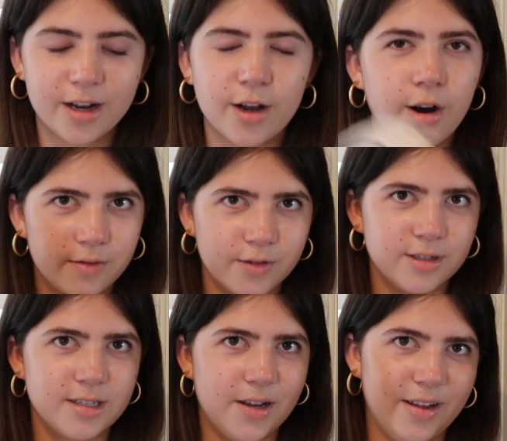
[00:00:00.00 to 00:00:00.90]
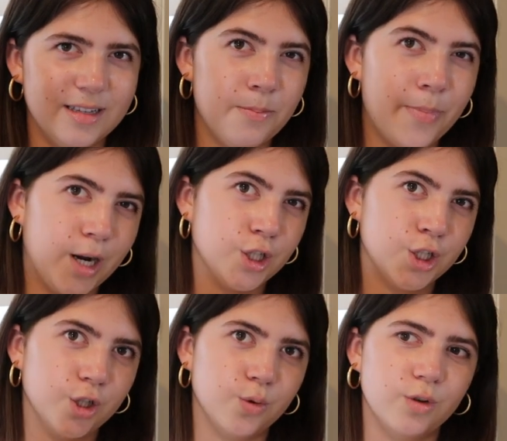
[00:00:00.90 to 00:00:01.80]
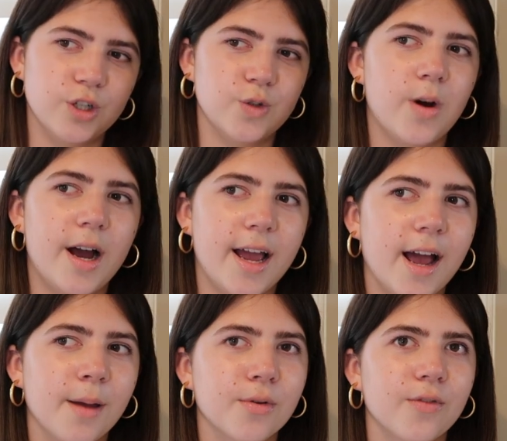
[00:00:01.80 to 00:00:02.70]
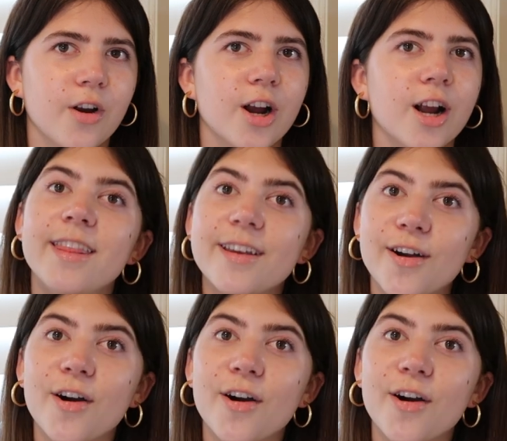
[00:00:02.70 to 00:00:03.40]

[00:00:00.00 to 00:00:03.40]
but Converse definitely the better shoe, which is why I prefer the